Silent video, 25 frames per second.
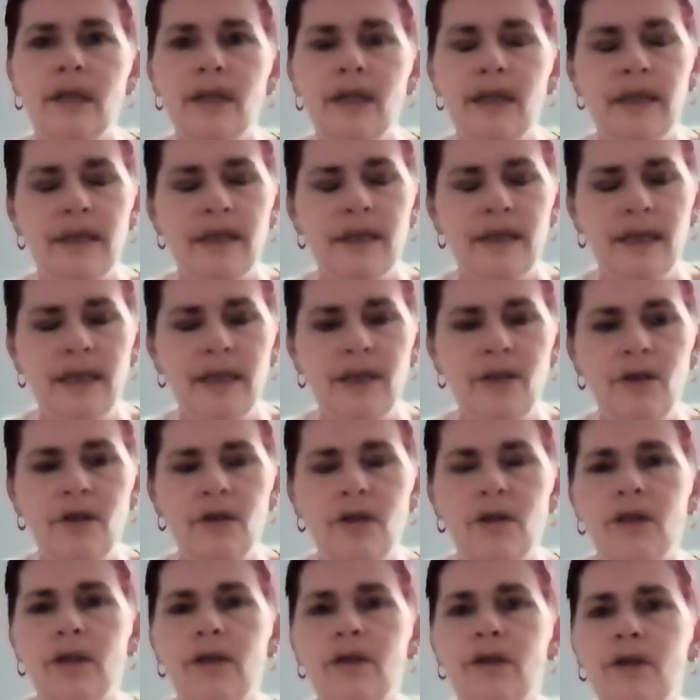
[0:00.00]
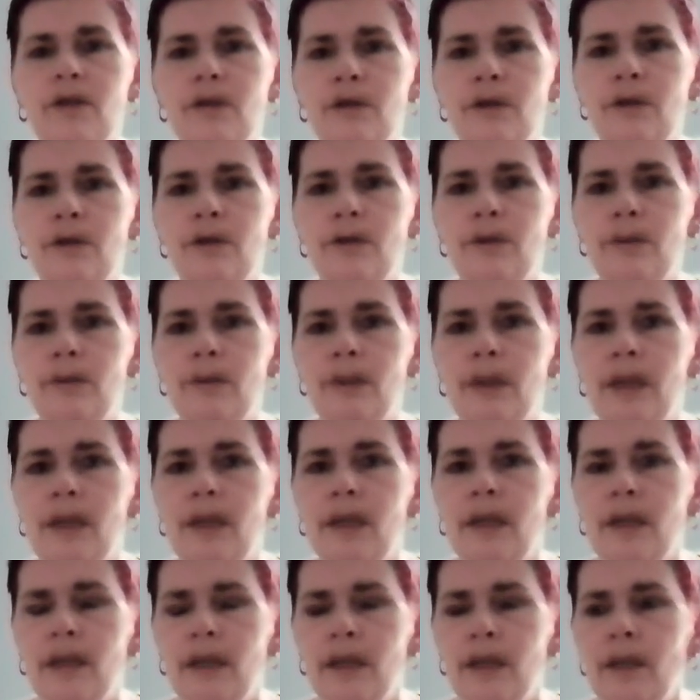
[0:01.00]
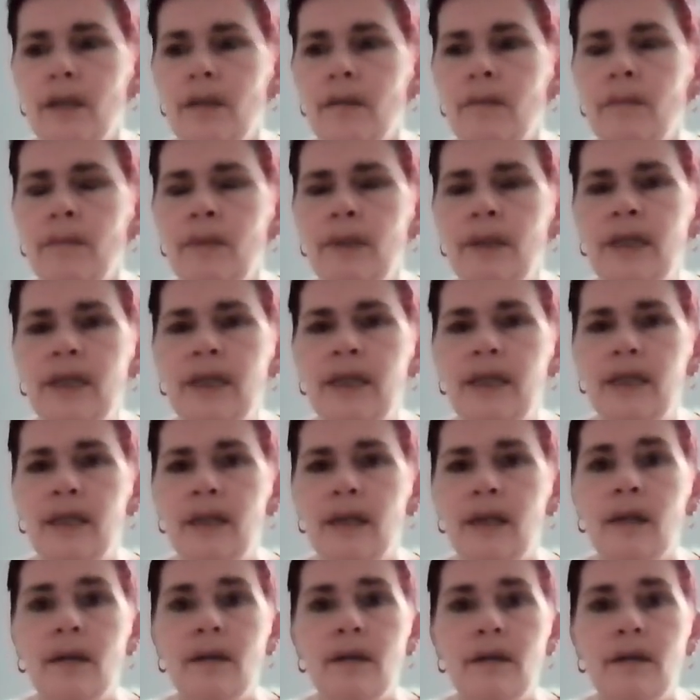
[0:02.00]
It teaches us to be